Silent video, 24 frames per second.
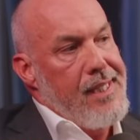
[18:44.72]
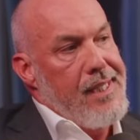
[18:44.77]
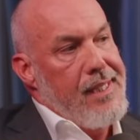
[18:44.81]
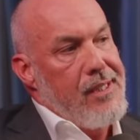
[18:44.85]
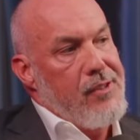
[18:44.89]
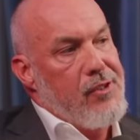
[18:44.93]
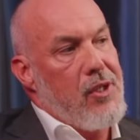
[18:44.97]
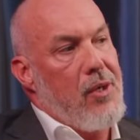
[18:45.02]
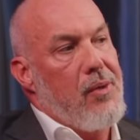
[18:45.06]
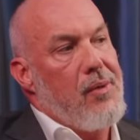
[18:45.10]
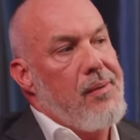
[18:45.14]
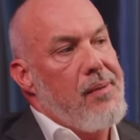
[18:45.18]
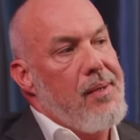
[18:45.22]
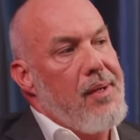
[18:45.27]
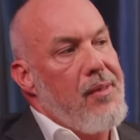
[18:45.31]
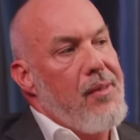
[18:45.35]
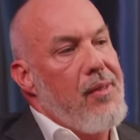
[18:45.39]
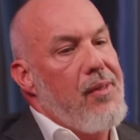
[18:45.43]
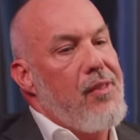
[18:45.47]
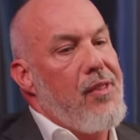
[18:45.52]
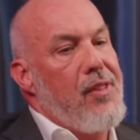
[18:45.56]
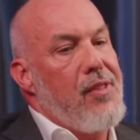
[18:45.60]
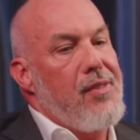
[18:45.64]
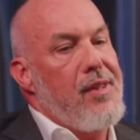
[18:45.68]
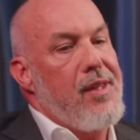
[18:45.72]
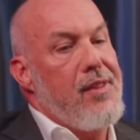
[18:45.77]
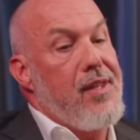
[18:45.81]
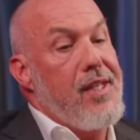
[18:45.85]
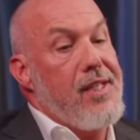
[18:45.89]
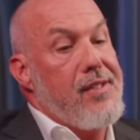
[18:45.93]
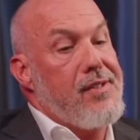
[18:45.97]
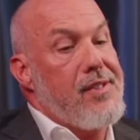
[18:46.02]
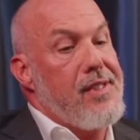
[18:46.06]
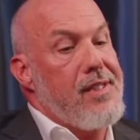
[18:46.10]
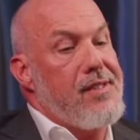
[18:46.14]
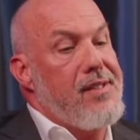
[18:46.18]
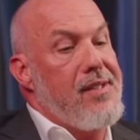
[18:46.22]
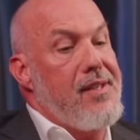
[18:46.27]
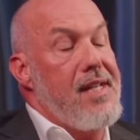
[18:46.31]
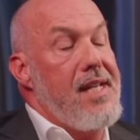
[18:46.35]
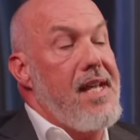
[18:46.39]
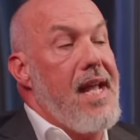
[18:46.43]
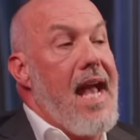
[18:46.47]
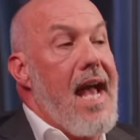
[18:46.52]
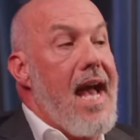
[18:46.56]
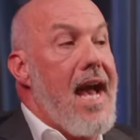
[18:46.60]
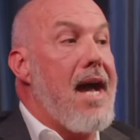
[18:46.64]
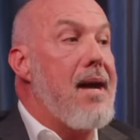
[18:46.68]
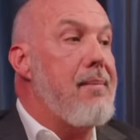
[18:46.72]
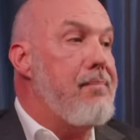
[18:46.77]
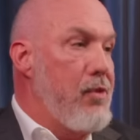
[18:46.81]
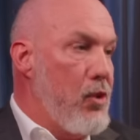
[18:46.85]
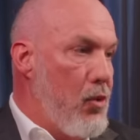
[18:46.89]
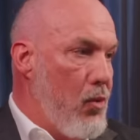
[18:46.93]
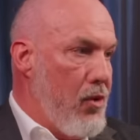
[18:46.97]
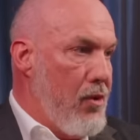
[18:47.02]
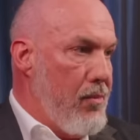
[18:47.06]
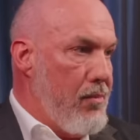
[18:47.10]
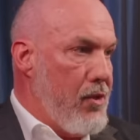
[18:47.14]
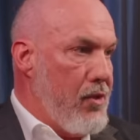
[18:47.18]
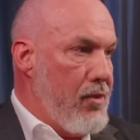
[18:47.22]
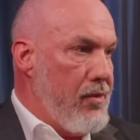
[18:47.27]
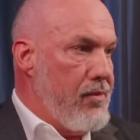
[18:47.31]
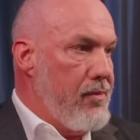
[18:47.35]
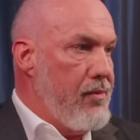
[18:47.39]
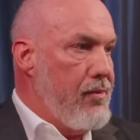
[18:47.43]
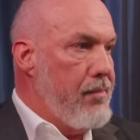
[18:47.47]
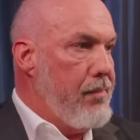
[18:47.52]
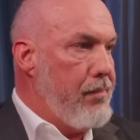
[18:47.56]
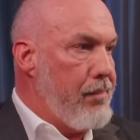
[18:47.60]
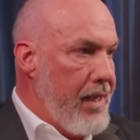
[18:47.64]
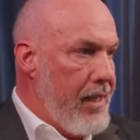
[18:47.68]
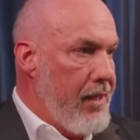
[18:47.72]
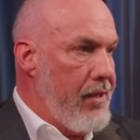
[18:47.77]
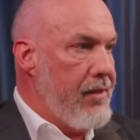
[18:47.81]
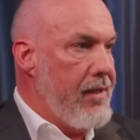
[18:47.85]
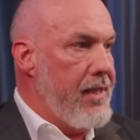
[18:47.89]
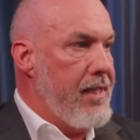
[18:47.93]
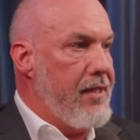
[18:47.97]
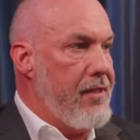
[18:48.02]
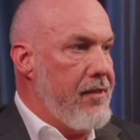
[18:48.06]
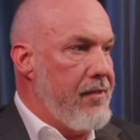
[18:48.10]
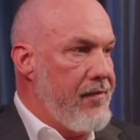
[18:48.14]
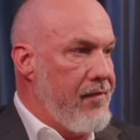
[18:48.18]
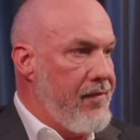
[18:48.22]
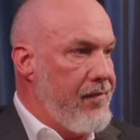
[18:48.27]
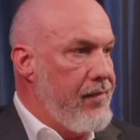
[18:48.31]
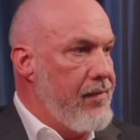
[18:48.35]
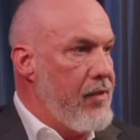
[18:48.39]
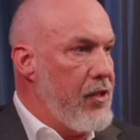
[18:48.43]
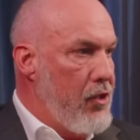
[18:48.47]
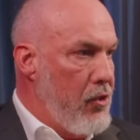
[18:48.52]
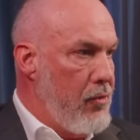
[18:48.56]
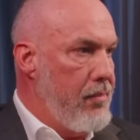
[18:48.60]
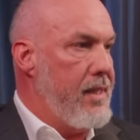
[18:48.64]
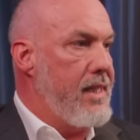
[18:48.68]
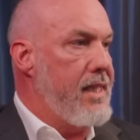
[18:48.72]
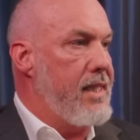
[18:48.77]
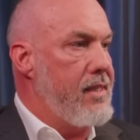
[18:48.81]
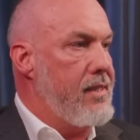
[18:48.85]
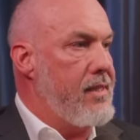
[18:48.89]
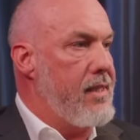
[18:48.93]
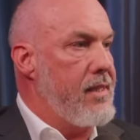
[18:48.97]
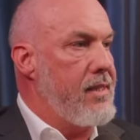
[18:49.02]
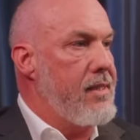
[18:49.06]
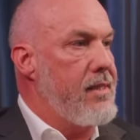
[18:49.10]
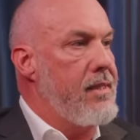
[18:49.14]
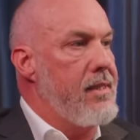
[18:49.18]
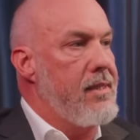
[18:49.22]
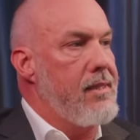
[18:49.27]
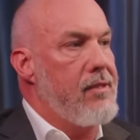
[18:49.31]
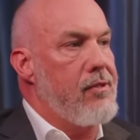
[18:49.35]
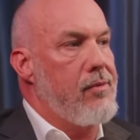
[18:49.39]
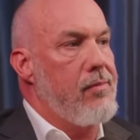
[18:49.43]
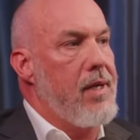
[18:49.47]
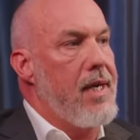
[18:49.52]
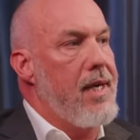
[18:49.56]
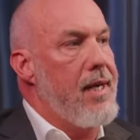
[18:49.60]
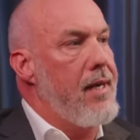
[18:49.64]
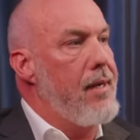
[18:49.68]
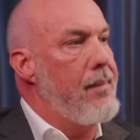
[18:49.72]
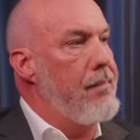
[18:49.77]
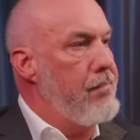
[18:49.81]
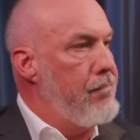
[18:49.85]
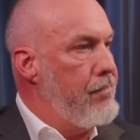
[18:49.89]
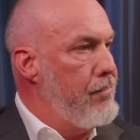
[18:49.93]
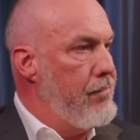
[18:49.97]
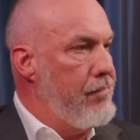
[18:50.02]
So this is the abnormal period of human existence where